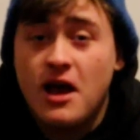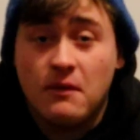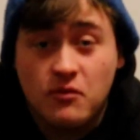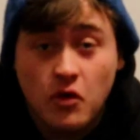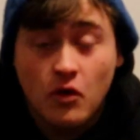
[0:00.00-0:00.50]

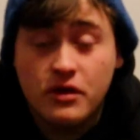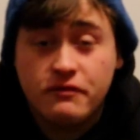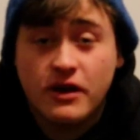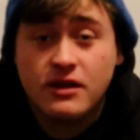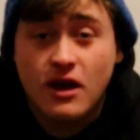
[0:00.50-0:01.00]
I'm totally
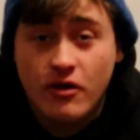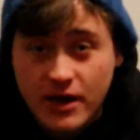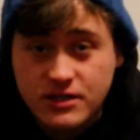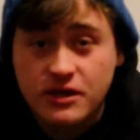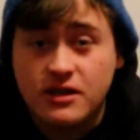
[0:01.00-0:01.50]
fine now,
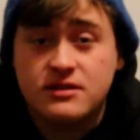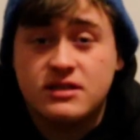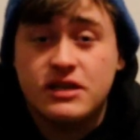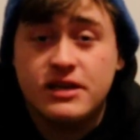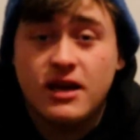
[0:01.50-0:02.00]
as you can
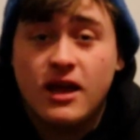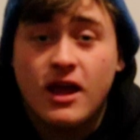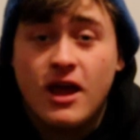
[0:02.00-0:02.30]
see.